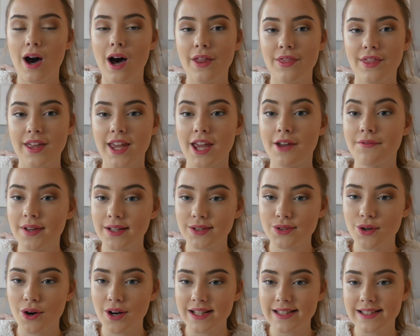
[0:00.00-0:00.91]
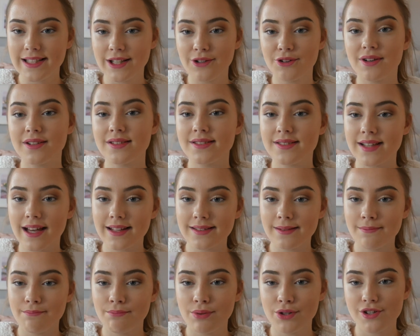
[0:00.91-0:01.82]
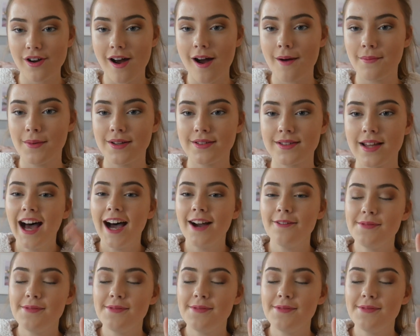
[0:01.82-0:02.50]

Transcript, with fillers: are the Victoria's Secret satin pyjamas.